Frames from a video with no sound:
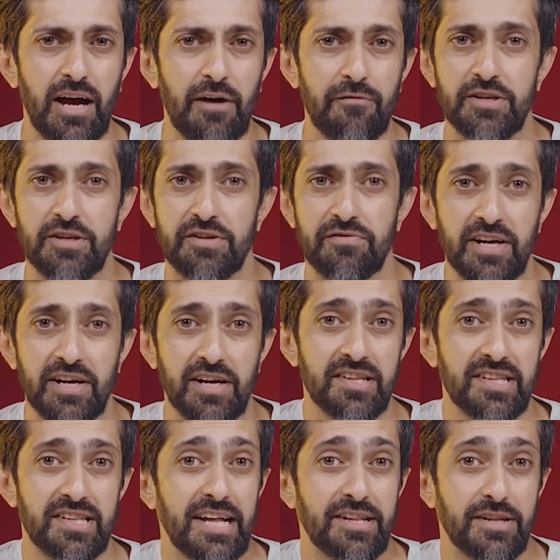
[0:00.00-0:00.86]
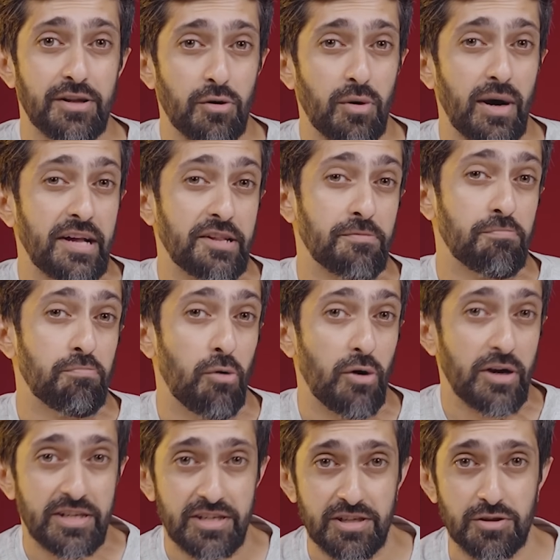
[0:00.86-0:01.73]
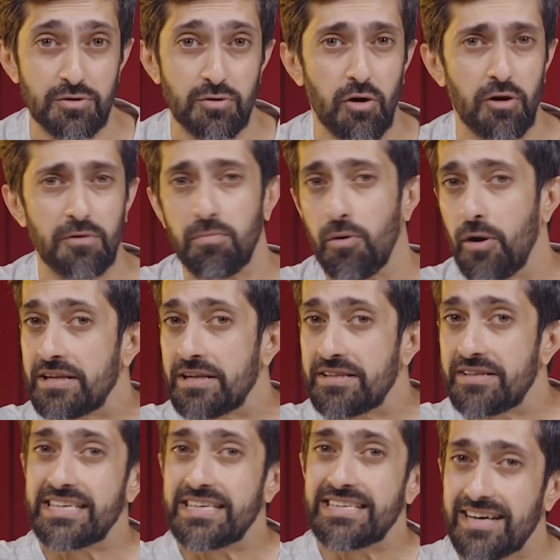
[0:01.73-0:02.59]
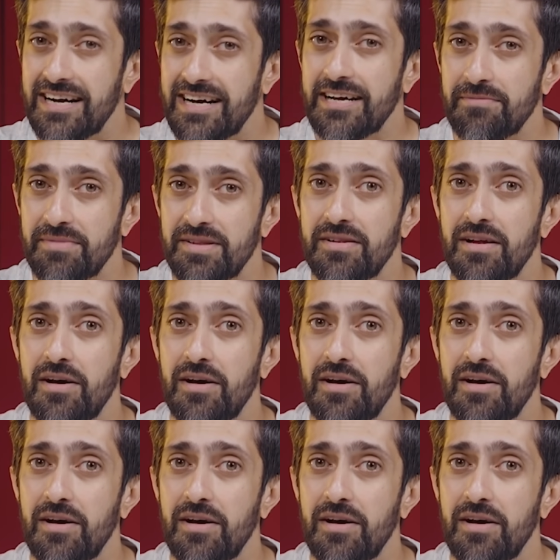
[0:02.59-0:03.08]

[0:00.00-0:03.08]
which figures as low as 0.2 or 0.3 times